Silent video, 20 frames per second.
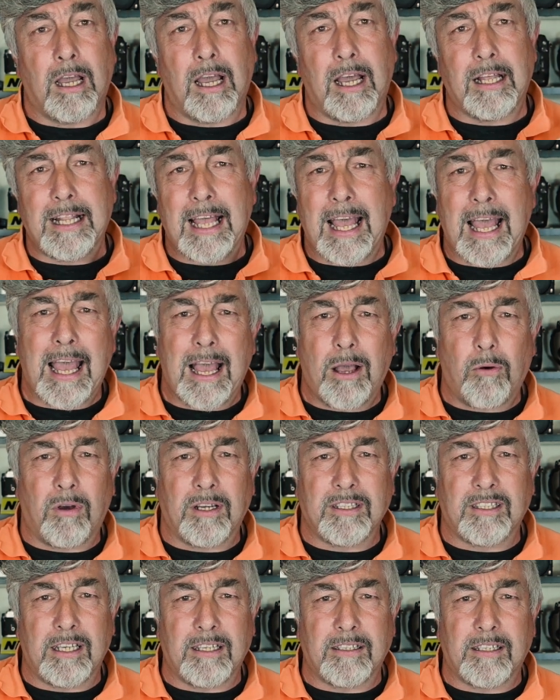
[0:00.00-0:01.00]
and how
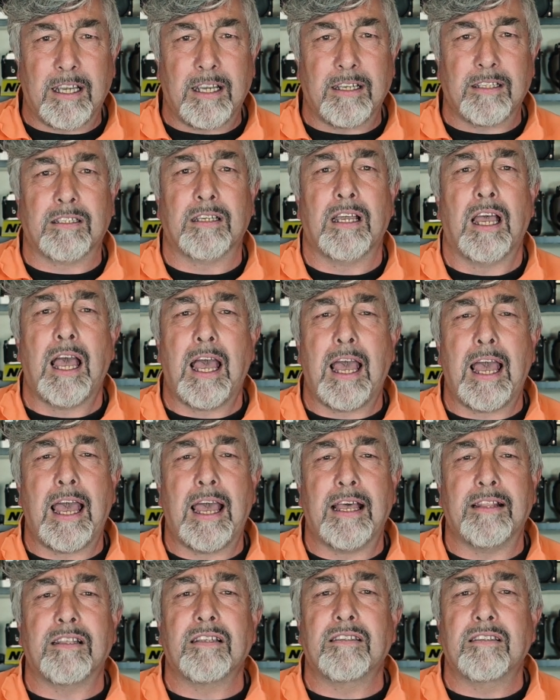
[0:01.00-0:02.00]
I did it,
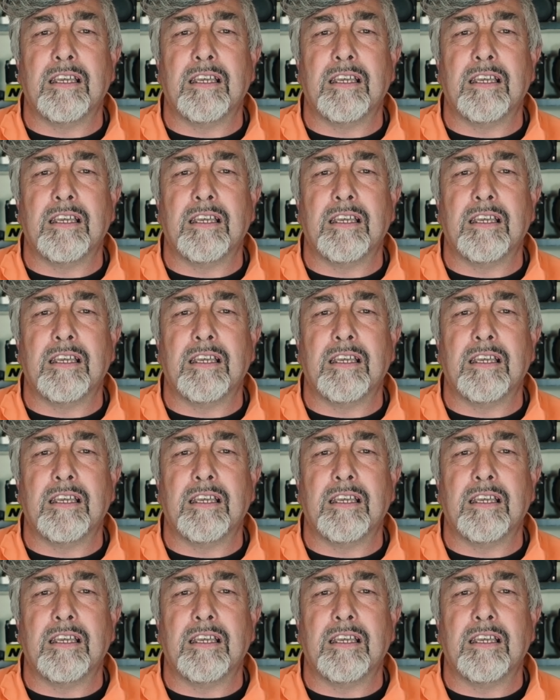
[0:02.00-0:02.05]
and the